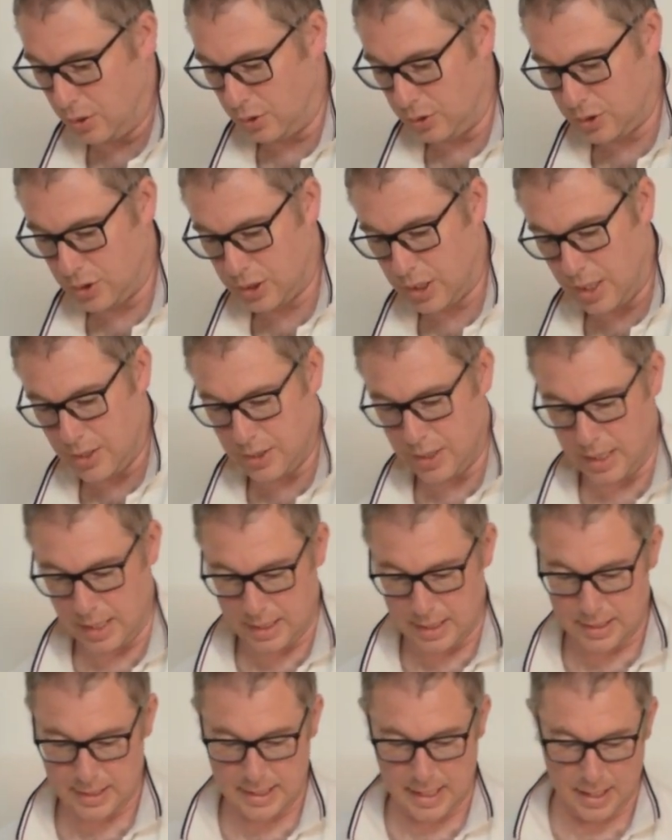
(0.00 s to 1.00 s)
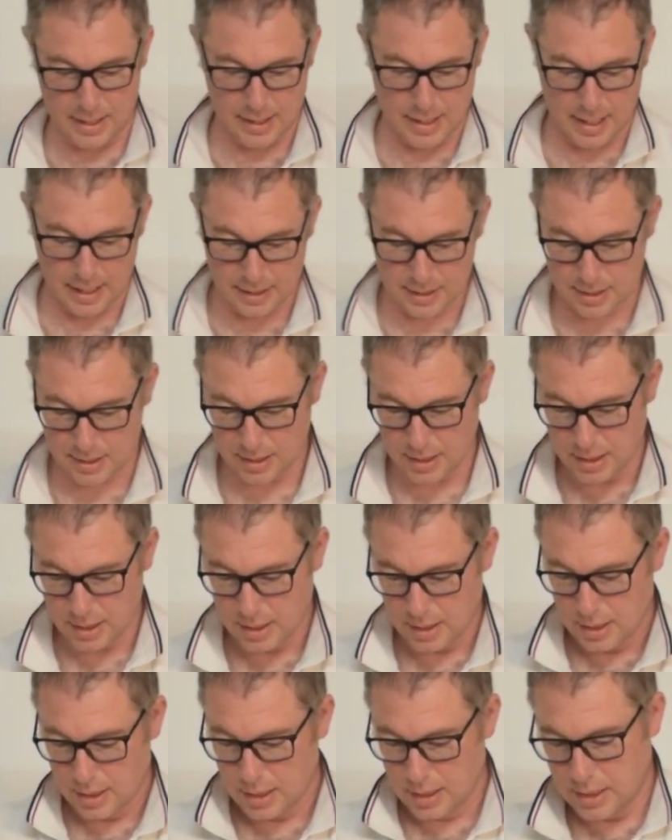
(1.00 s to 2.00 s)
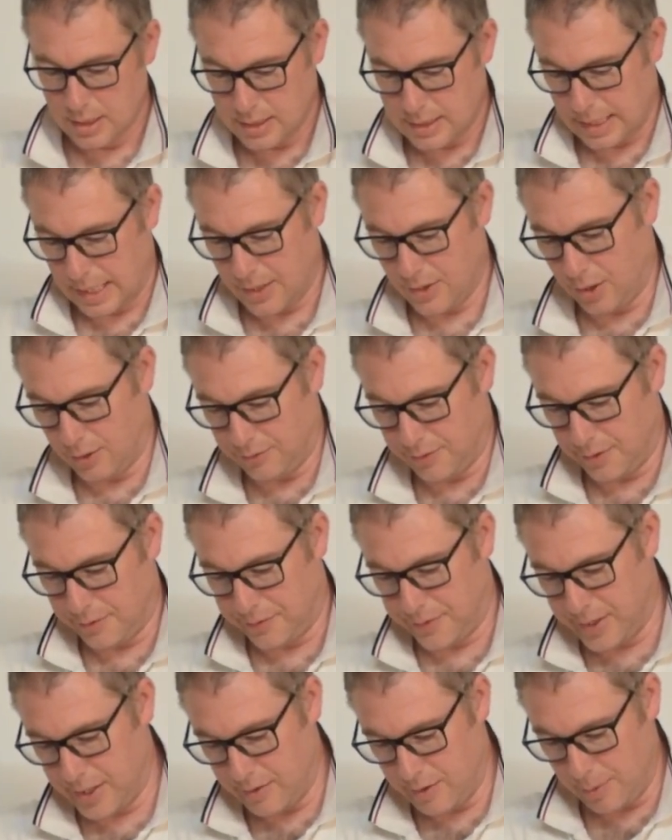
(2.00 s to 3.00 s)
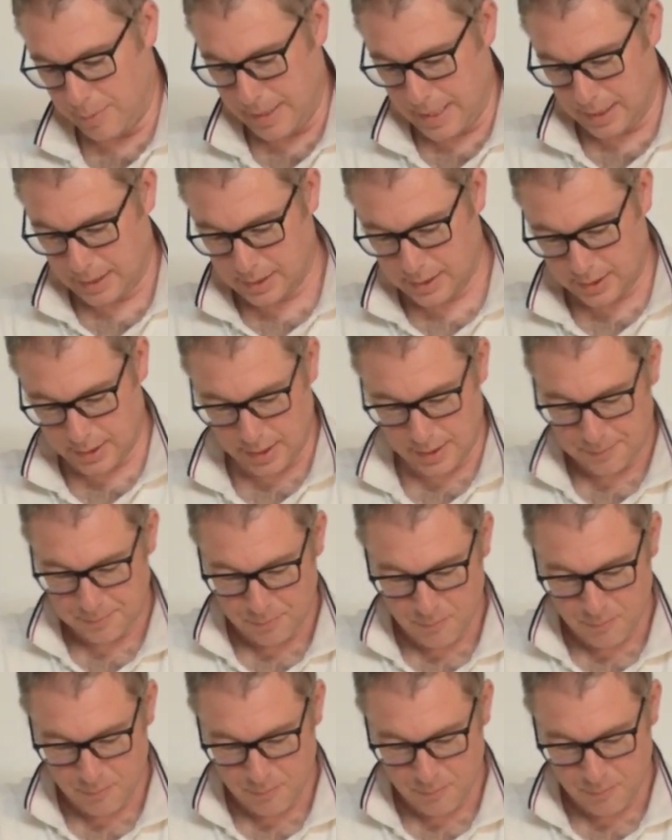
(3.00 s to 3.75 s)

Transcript: you're just going to need to sand that, sand off the furry bits.